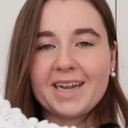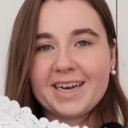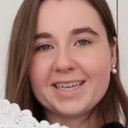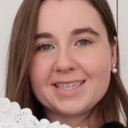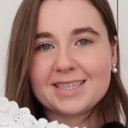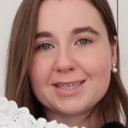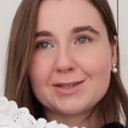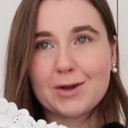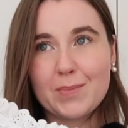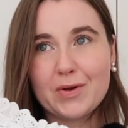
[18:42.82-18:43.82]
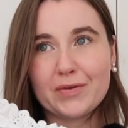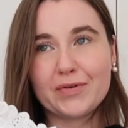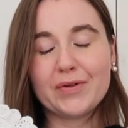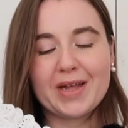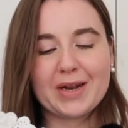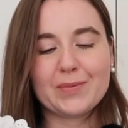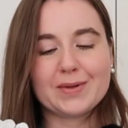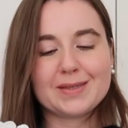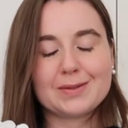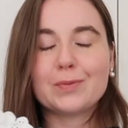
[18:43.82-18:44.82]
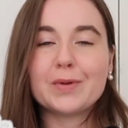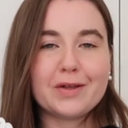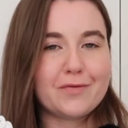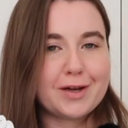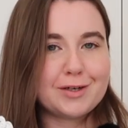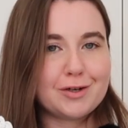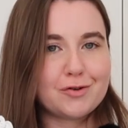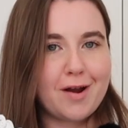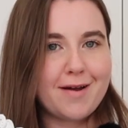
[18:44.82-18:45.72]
it is so beautiful and it was really fun to try